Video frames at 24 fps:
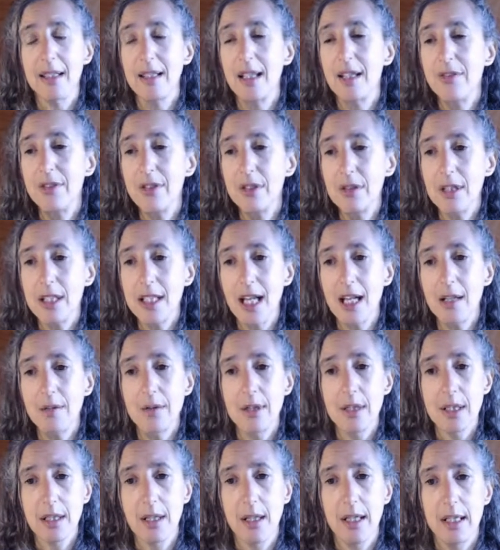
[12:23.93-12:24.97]
So if you share
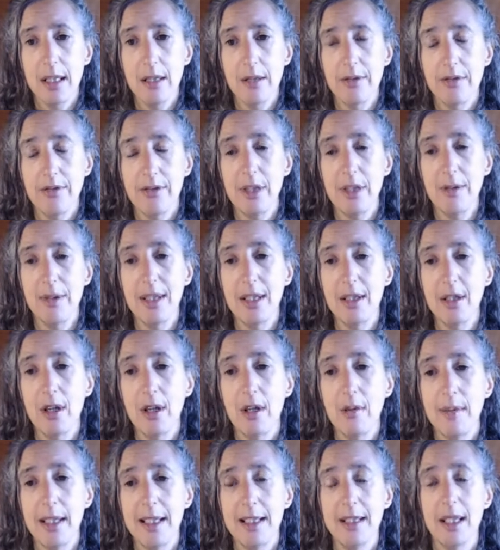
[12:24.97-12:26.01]
what's going on for you in the
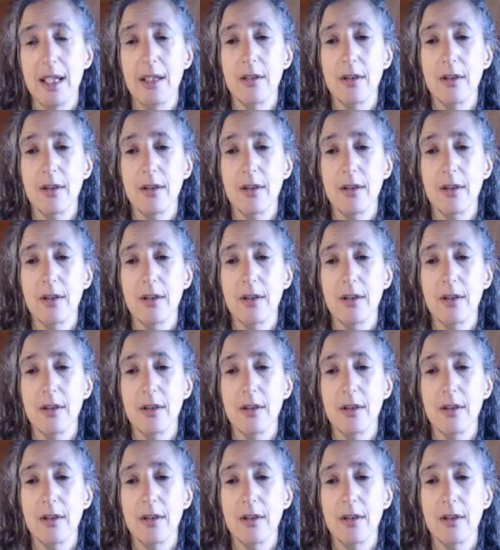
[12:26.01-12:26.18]
comments,